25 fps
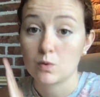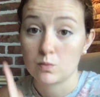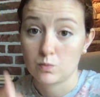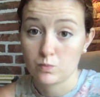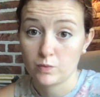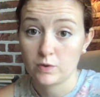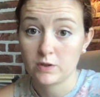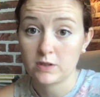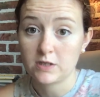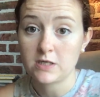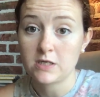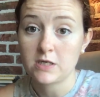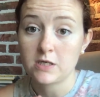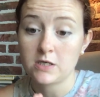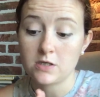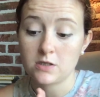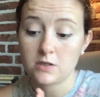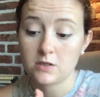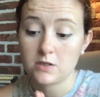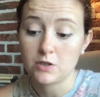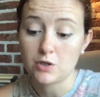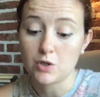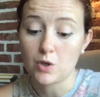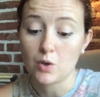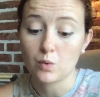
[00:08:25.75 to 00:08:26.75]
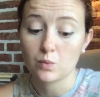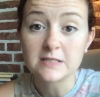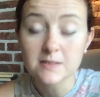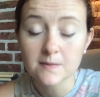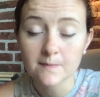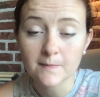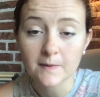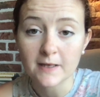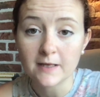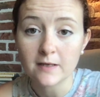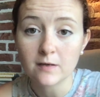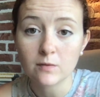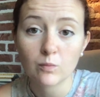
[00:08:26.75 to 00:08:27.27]
really,
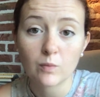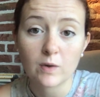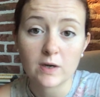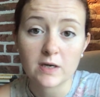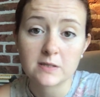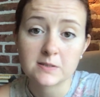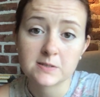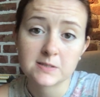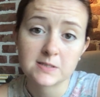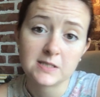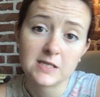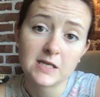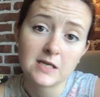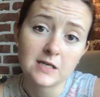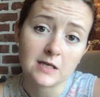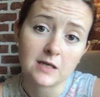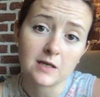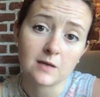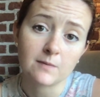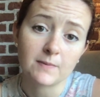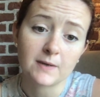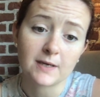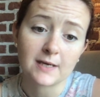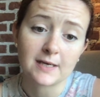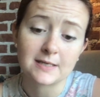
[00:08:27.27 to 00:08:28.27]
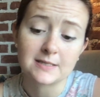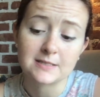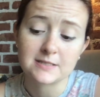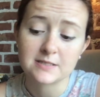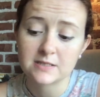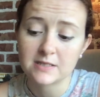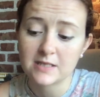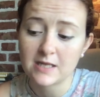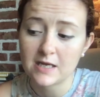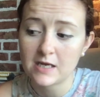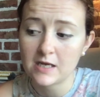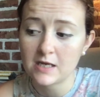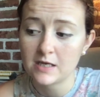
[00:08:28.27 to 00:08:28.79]
discipline when it's needed, because
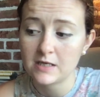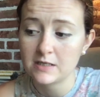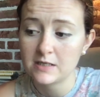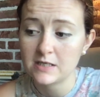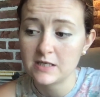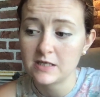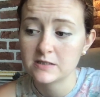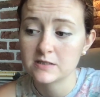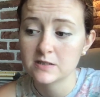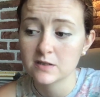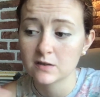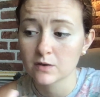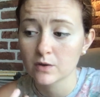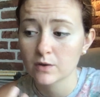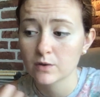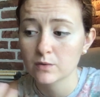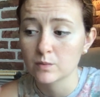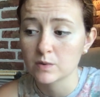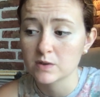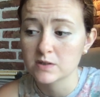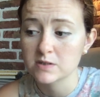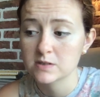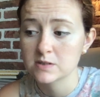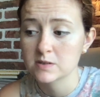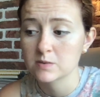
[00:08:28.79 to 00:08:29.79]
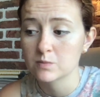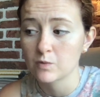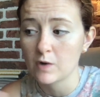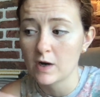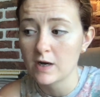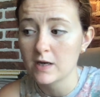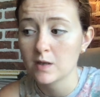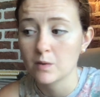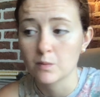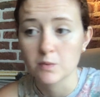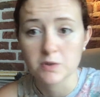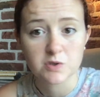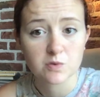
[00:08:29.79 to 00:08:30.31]
they need to learn what's right
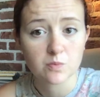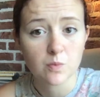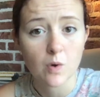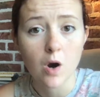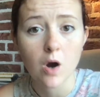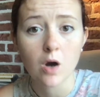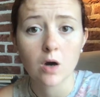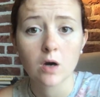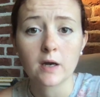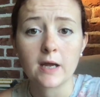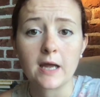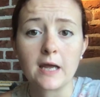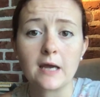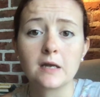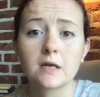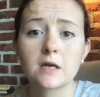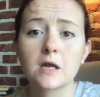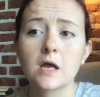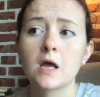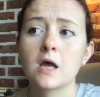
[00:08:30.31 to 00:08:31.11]
and what's wrong, and